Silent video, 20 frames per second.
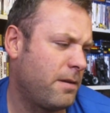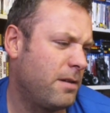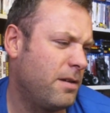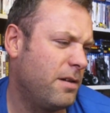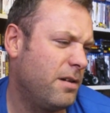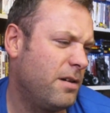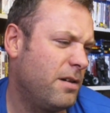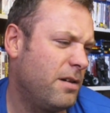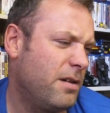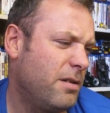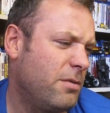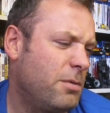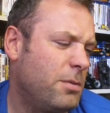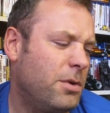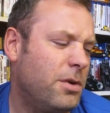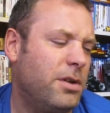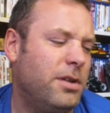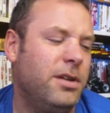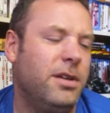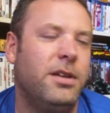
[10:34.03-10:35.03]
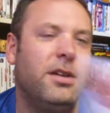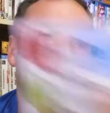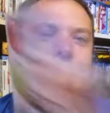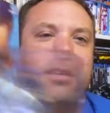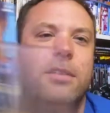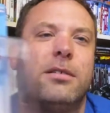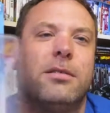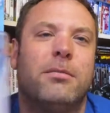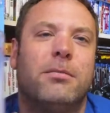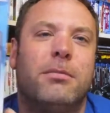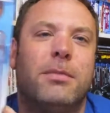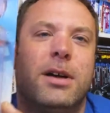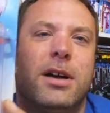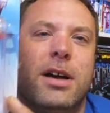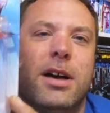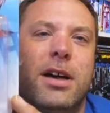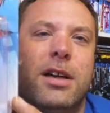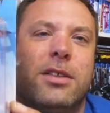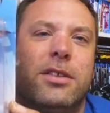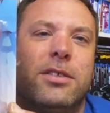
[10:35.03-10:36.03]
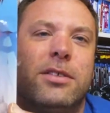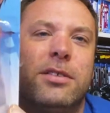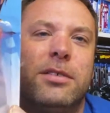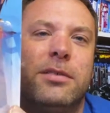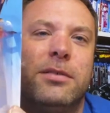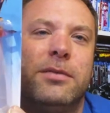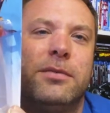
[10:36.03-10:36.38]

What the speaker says: What have we got here? Marth.